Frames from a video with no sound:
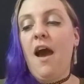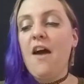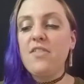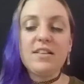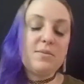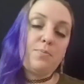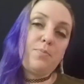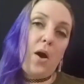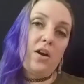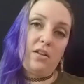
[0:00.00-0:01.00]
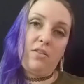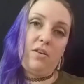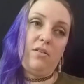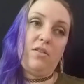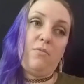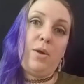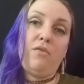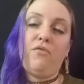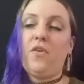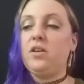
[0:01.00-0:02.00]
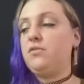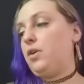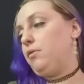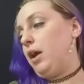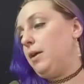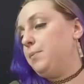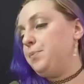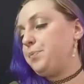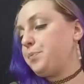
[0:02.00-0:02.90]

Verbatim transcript: And that's part of the, the big fun of it, right?